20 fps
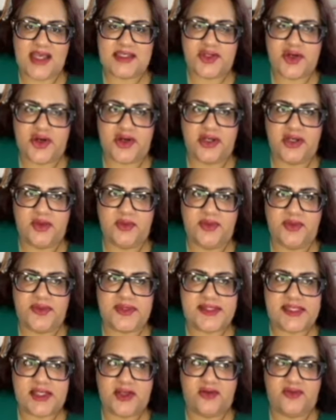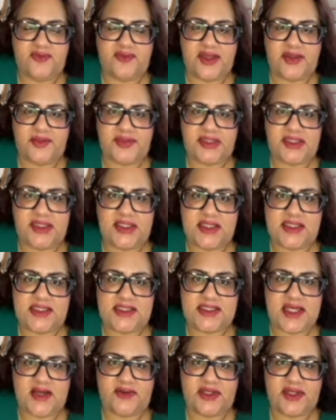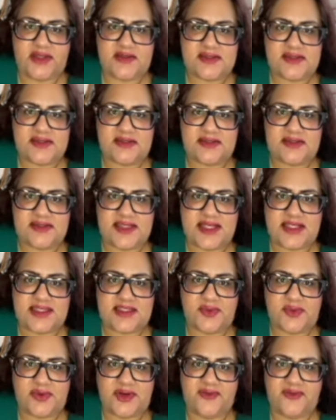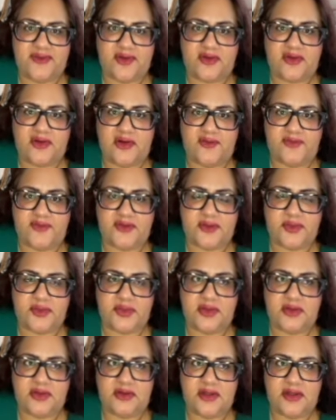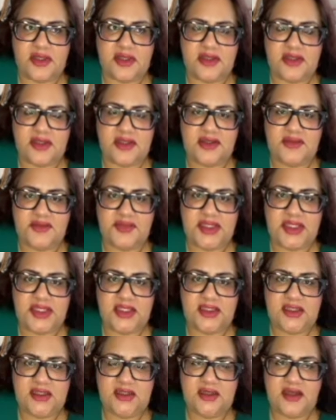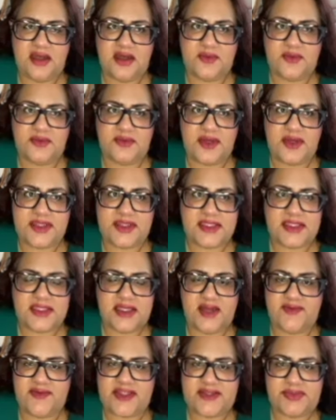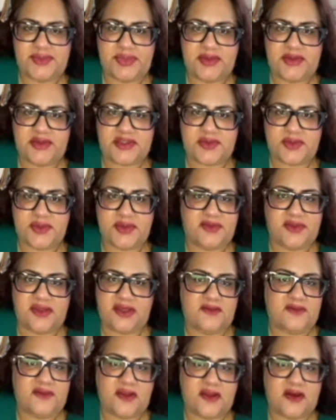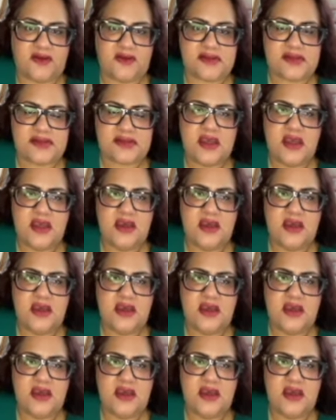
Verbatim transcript: started with single family and townhouses because that's where I felt comfortable uh, in the beginning. I, I didn't have experience with anything else.